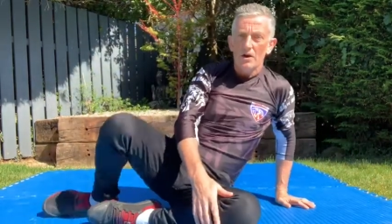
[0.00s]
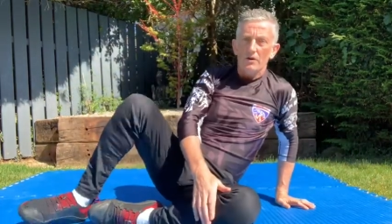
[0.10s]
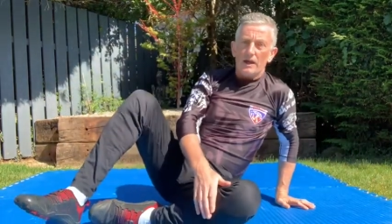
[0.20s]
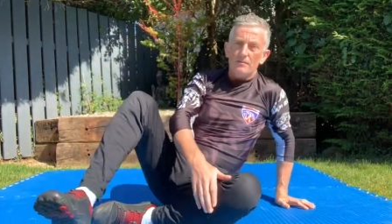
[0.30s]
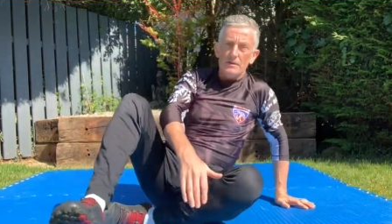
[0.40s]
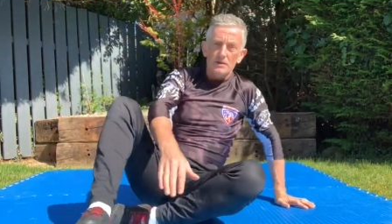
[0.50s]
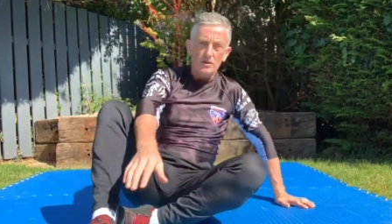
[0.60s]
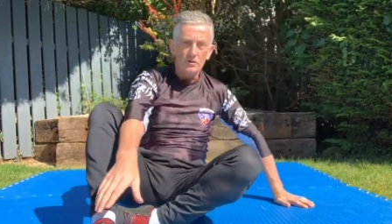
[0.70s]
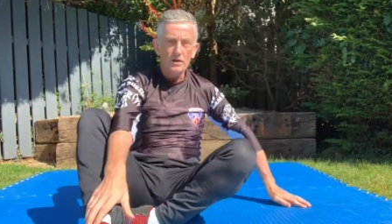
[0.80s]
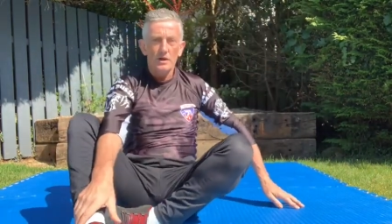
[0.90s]
Okay,
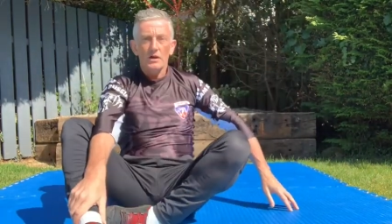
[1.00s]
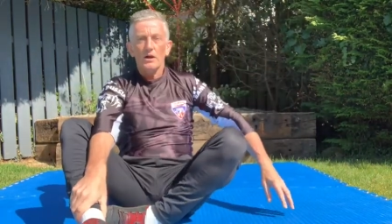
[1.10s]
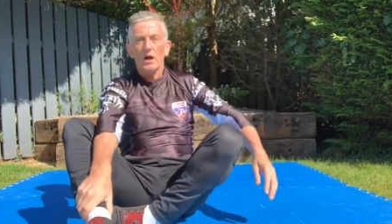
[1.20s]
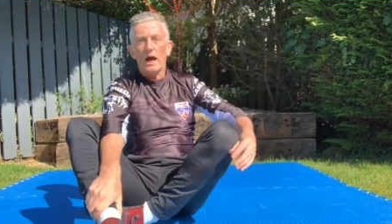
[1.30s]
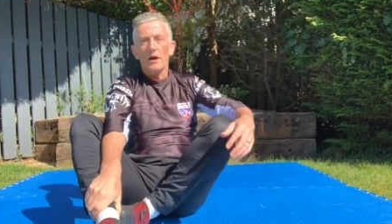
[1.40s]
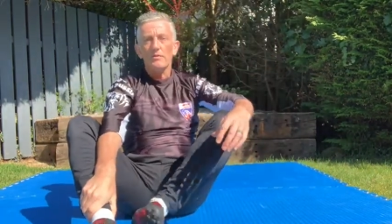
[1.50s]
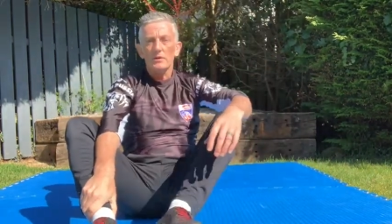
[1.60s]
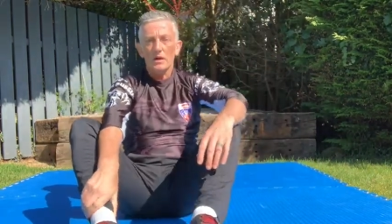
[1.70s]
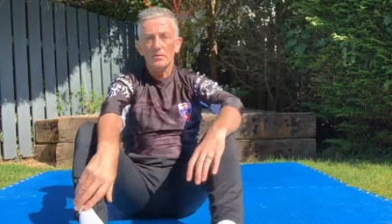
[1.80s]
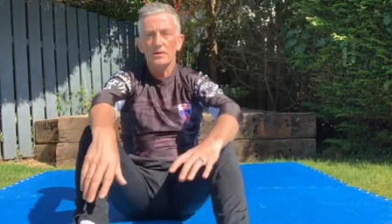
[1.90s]
so a
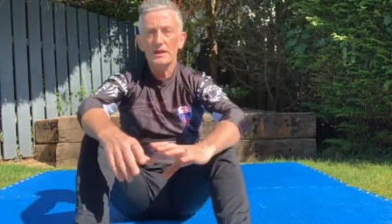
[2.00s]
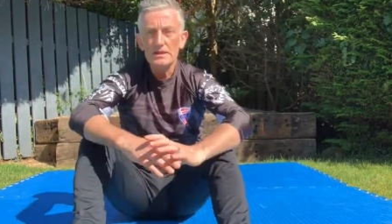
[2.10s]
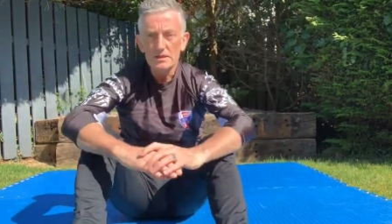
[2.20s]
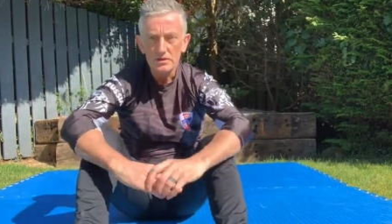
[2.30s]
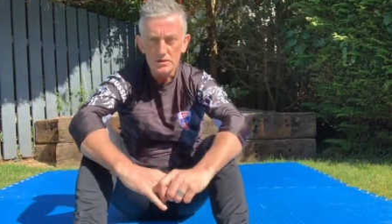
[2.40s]
couple of things,